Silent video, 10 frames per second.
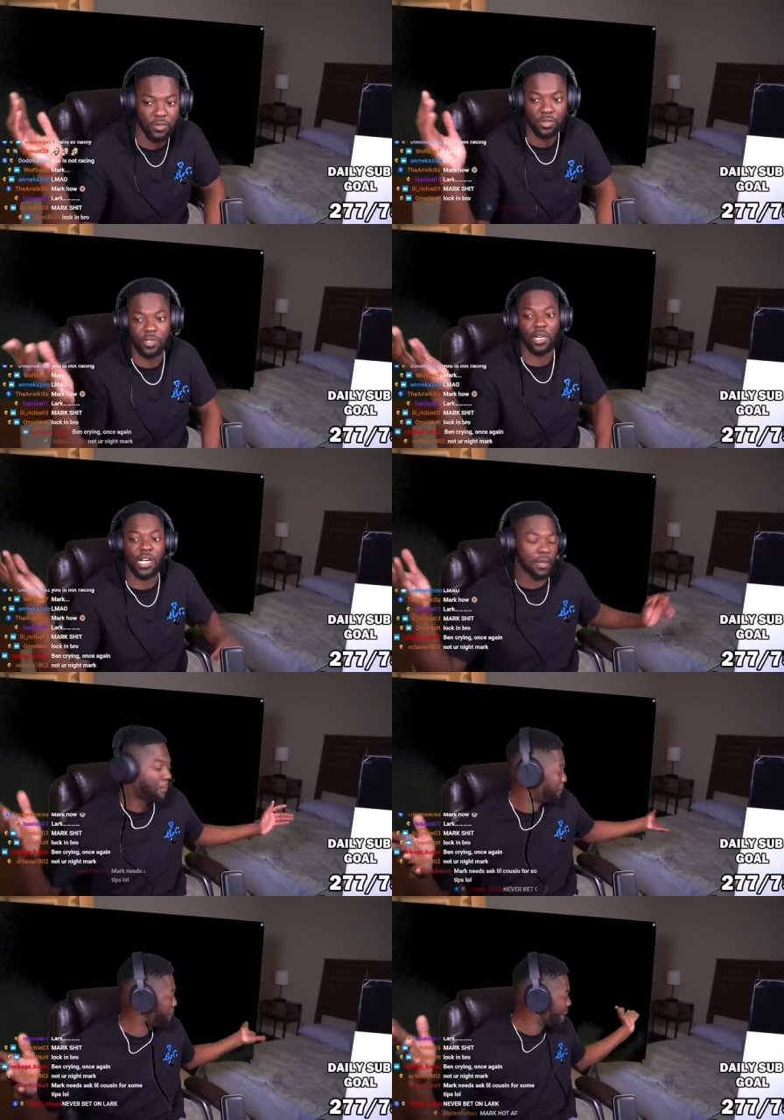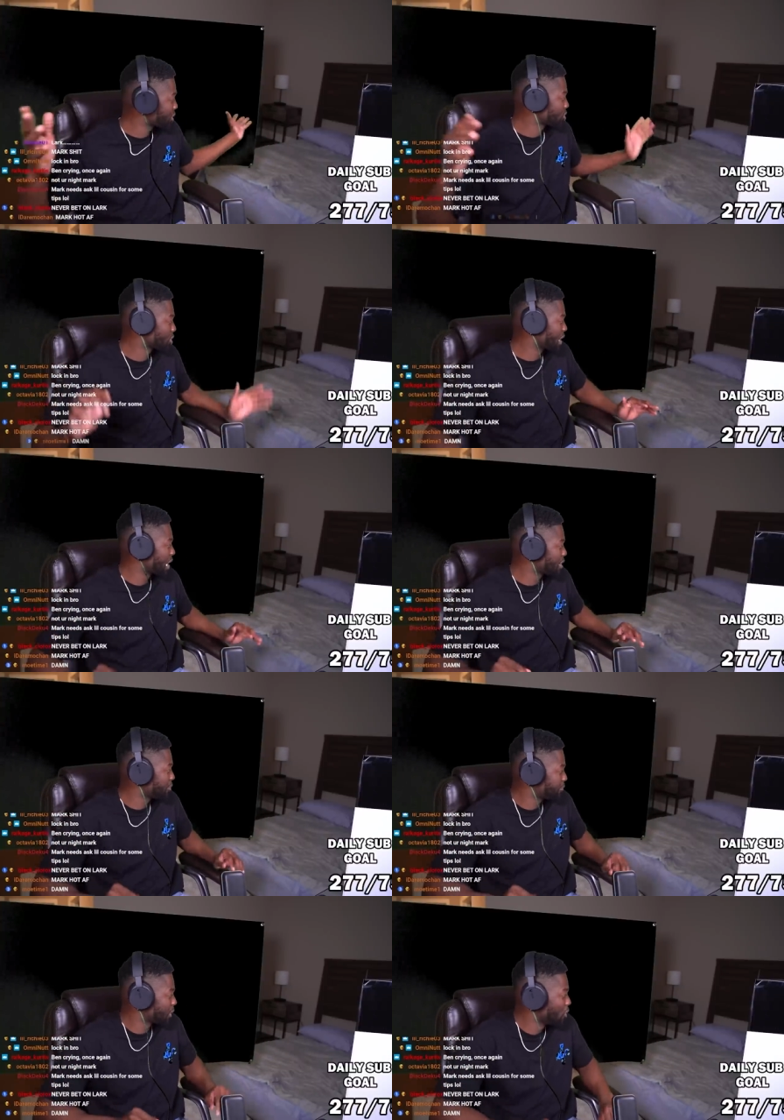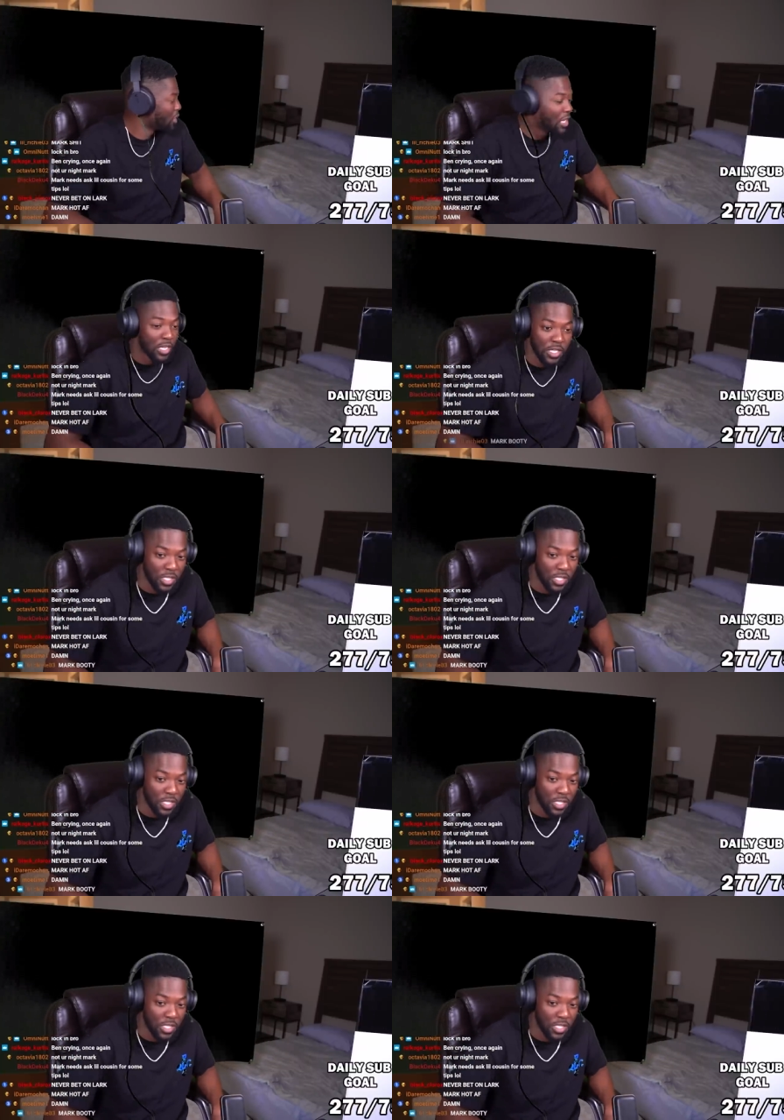room, dog. I got a mattress. the that thing, bitch?